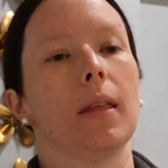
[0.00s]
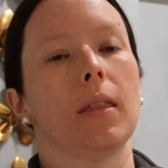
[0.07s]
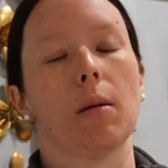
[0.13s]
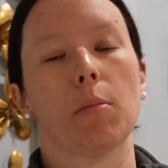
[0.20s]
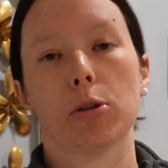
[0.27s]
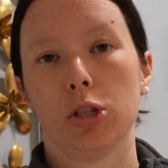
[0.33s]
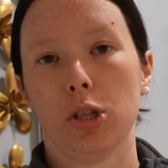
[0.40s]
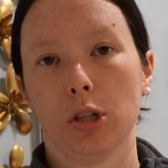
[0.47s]

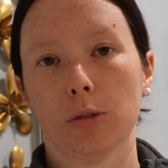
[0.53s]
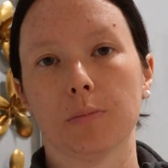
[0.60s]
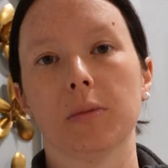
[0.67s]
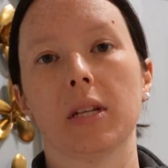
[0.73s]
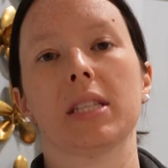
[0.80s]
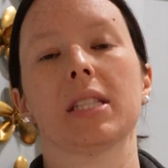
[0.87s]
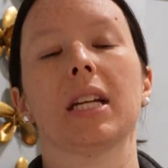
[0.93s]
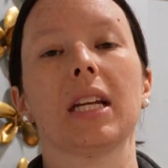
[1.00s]
Number 2,
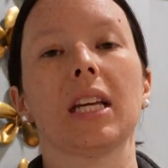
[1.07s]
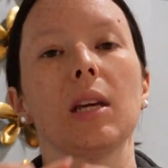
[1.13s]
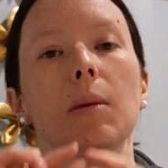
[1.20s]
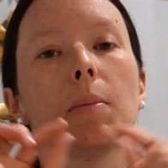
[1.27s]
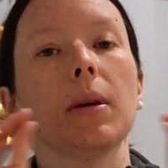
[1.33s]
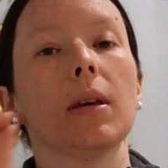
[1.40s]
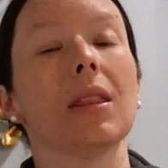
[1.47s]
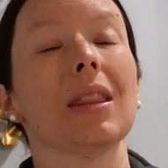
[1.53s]
it's going to
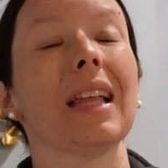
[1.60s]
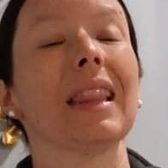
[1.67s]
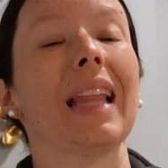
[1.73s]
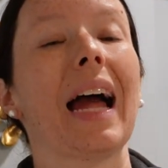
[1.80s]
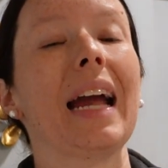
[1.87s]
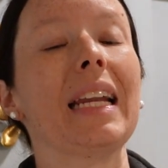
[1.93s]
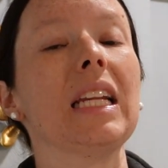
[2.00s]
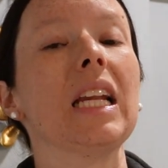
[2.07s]
keep the
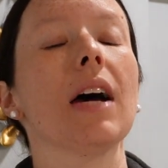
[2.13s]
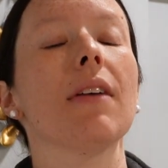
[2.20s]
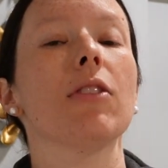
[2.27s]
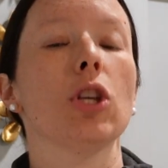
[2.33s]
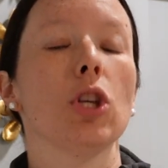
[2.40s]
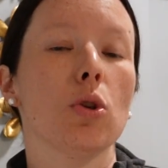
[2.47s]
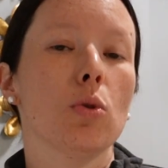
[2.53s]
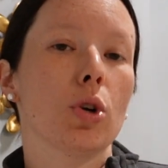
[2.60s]
lining of the
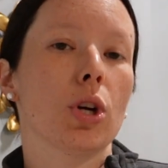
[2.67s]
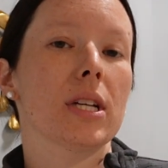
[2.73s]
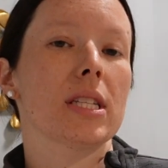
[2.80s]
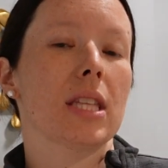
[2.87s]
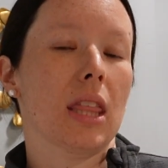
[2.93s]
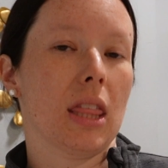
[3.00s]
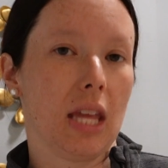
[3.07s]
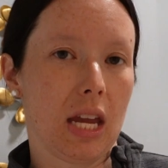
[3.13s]
uterus
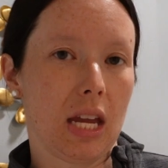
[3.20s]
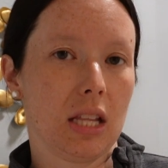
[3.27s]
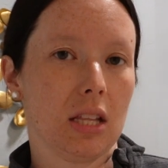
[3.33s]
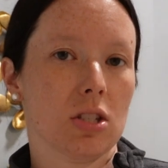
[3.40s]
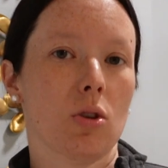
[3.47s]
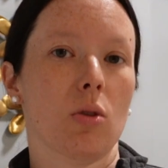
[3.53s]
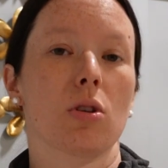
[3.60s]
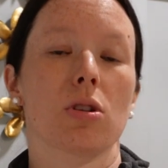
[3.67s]
thin,
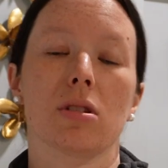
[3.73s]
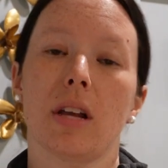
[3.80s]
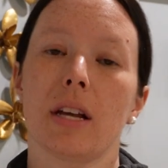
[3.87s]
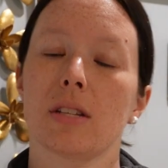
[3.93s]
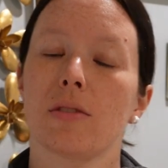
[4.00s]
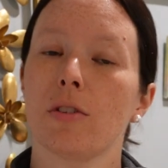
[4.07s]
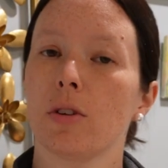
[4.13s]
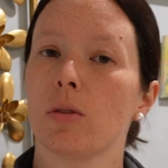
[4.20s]
so there's
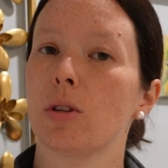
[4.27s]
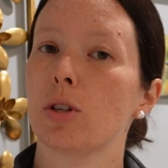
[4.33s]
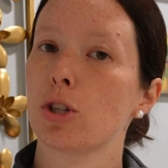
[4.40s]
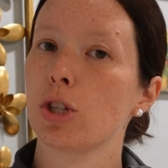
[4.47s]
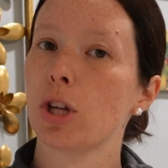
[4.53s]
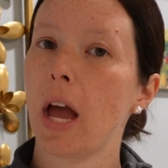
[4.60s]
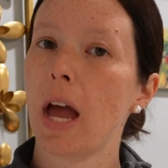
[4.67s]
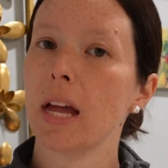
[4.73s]
less for you to
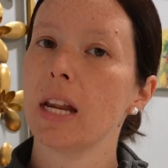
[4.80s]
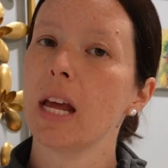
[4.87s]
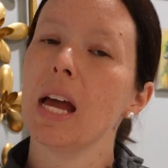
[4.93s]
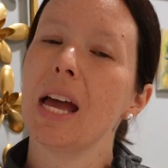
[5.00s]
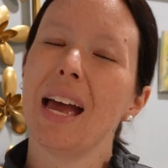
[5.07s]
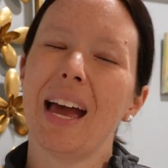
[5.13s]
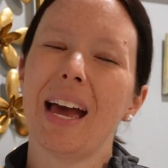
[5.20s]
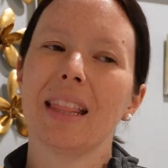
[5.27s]
shed,
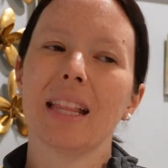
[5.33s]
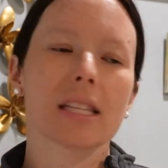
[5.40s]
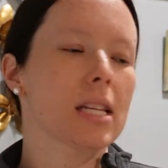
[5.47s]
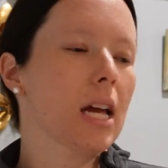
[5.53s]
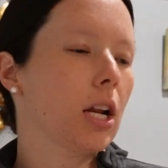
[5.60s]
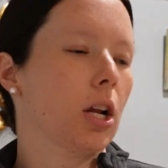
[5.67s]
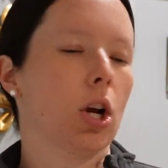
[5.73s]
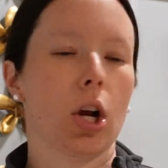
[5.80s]
and that's
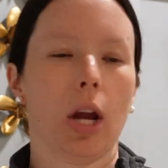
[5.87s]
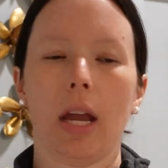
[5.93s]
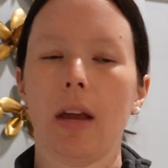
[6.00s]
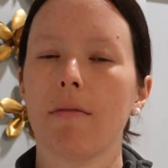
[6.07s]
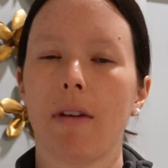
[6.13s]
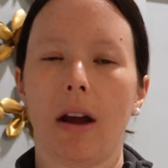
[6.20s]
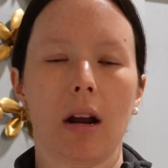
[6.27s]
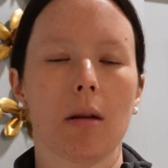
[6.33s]
not a great
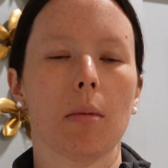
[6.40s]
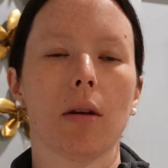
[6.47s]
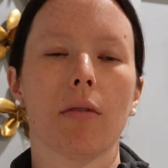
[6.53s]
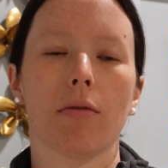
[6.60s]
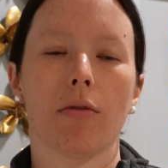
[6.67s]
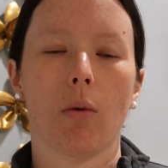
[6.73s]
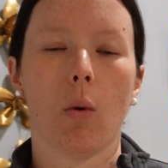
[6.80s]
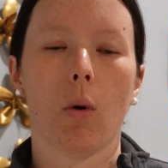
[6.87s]
environment
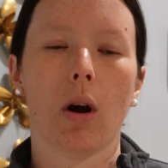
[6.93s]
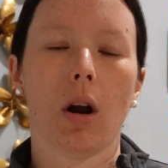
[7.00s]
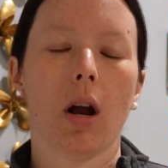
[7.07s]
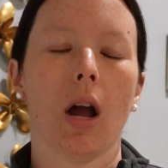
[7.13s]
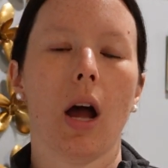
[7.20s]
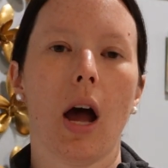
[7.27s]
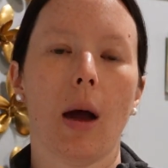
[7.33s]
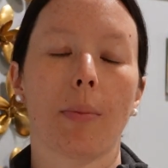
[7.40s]
for
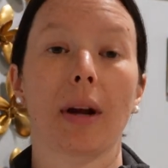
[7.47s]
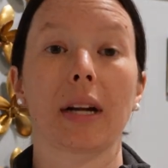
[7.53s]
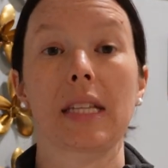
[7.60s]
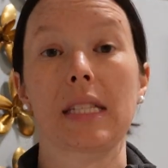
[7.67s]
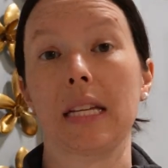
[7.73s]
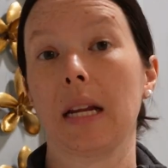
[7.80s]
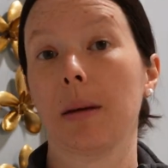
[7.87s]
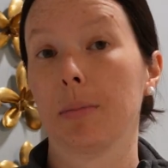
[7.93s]

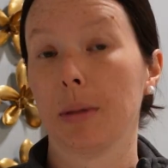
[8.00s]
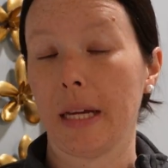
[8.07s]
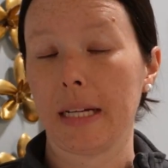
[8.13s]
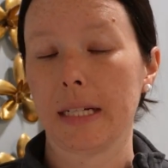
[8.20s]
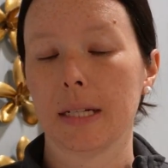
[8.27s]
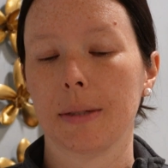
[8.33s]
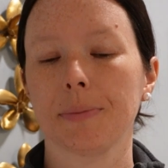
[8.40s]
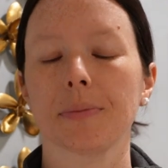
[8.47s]
pregnancy and
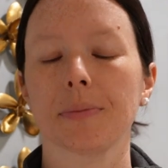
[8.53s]
implant.